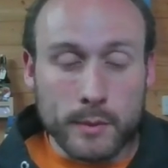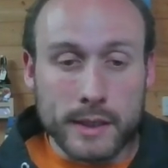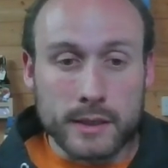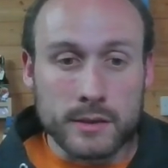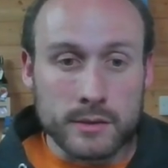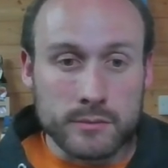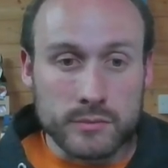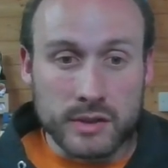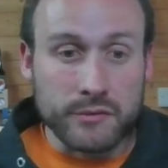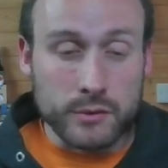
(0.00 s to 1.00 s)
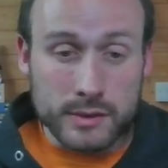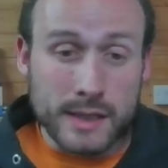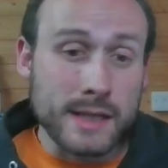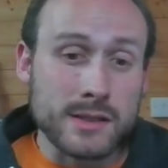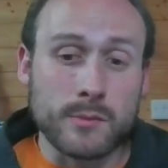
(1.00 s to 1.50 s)
my different
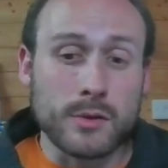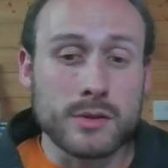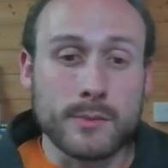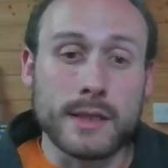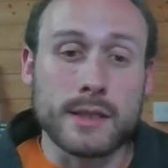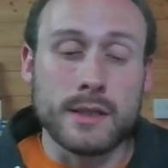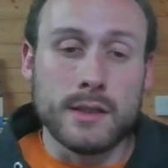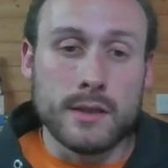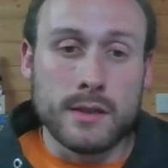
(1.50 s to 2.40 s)
decks I'm going to make,